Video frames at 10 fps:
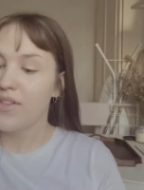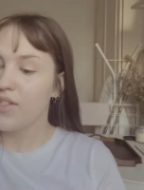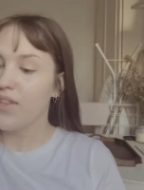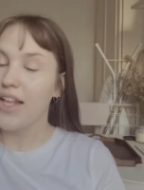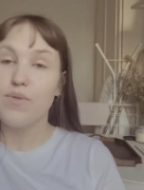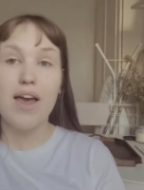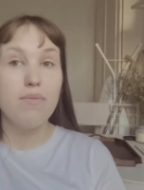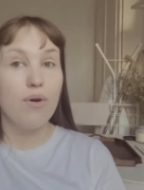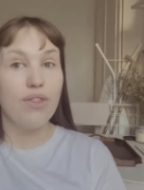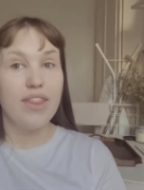So that's why I
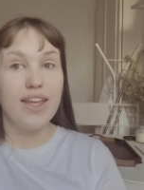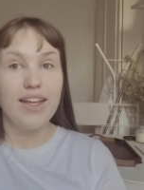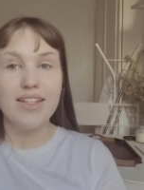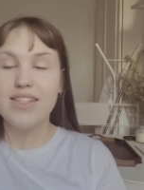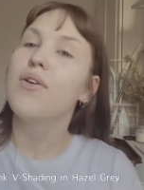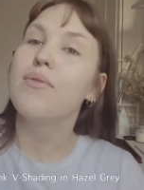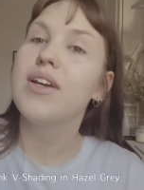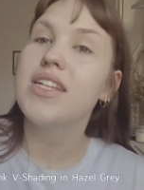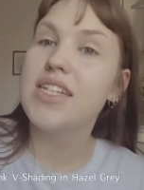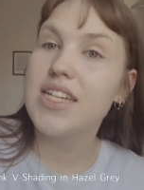bought this,
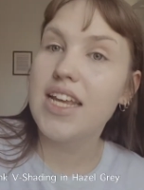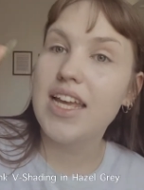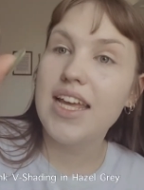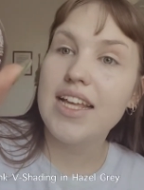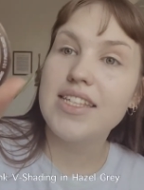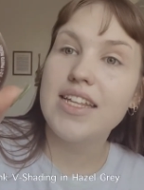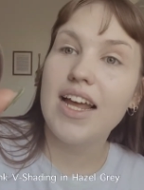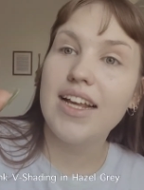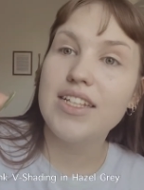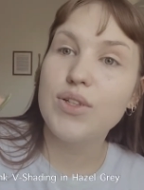which is a
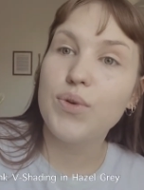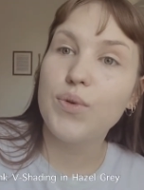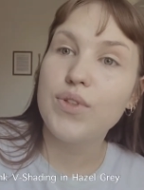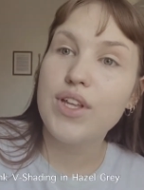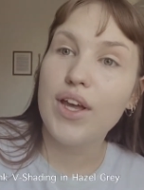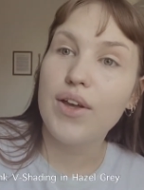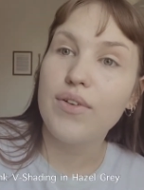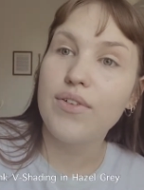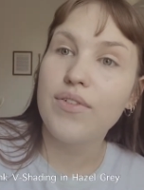nice cool tone.